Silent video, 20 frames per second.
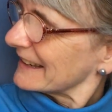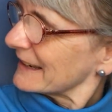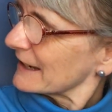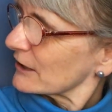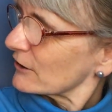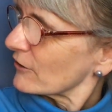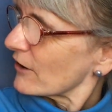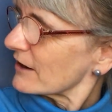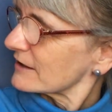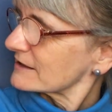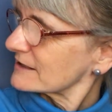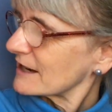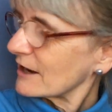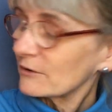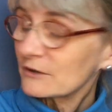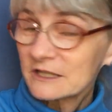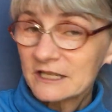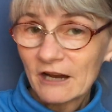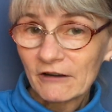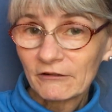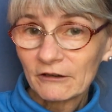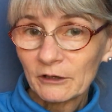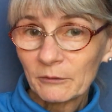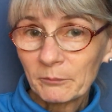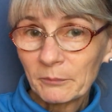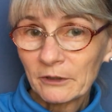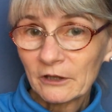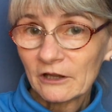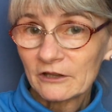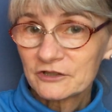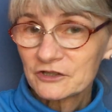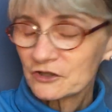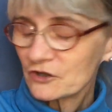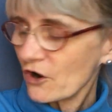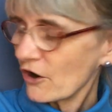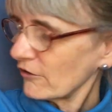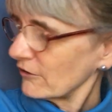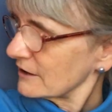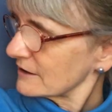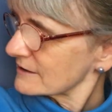He crossed out
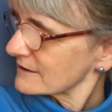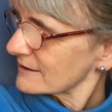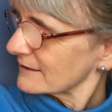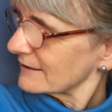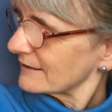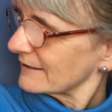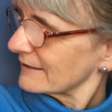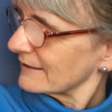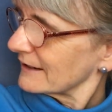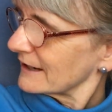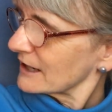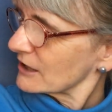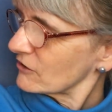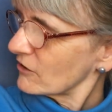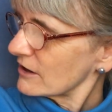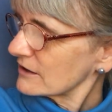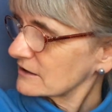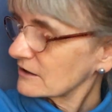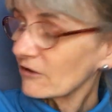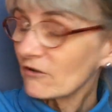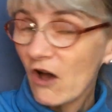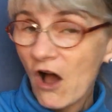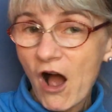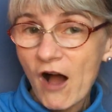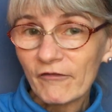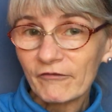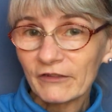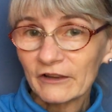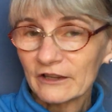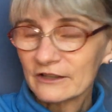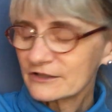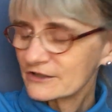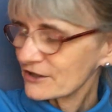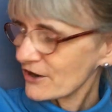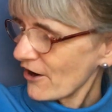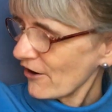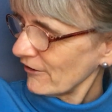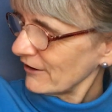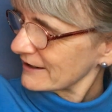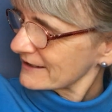Terribolosaurus. He crossed out
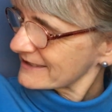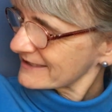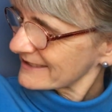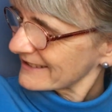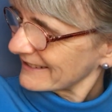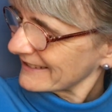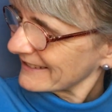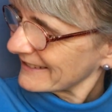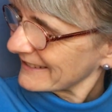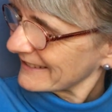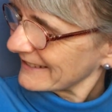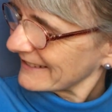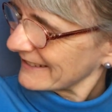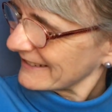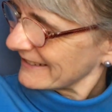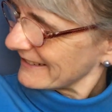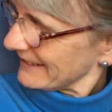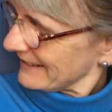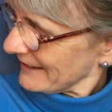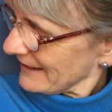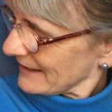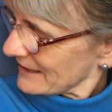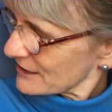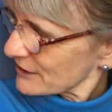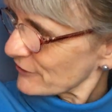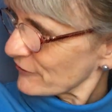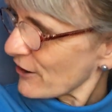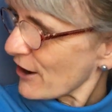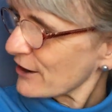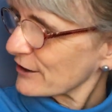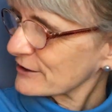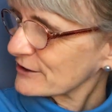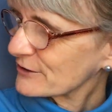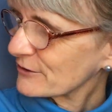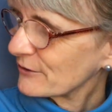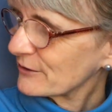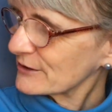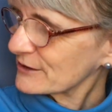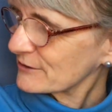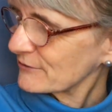Ophalosaurus.
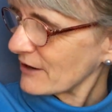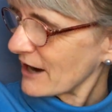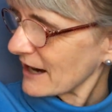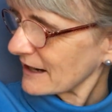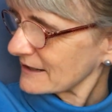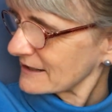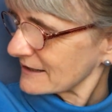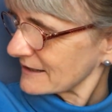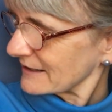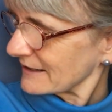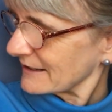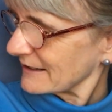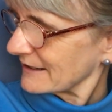Tyrannosaurus rex.